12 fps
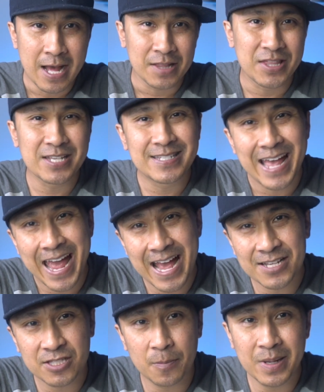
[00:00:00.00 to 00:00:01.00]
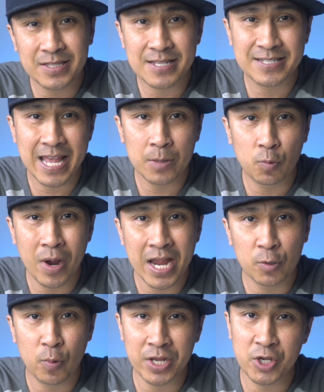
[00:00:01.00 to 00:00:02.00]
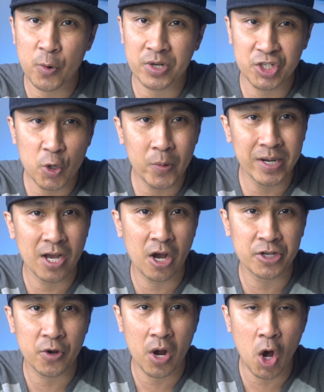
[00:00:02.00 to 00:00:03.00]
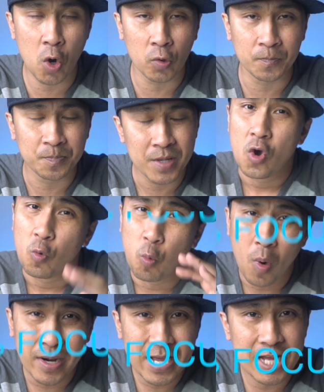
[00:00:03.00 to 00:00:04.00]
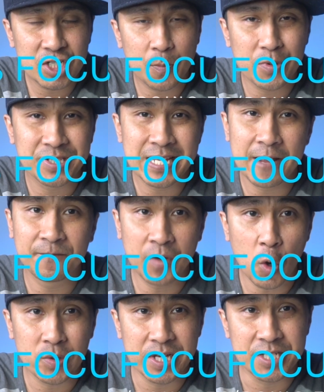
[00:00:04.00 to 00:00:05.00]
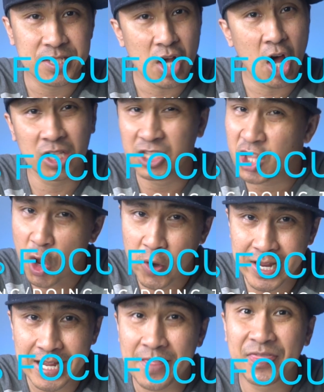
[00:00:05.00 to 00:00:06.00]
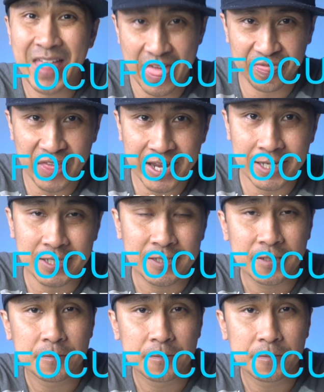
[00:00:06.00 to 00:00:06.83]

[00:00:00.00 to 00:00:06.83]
This has to be the same way when you're doing it on your own. 100% focus on learning that thing.